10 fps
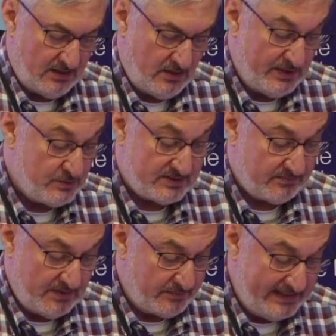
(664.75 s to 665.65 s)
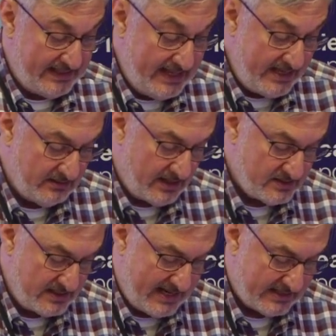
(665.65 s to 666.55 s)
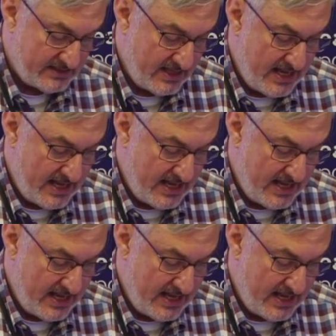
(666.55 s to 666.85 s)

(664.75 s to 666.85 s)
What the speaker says: which was completely legal under the Act,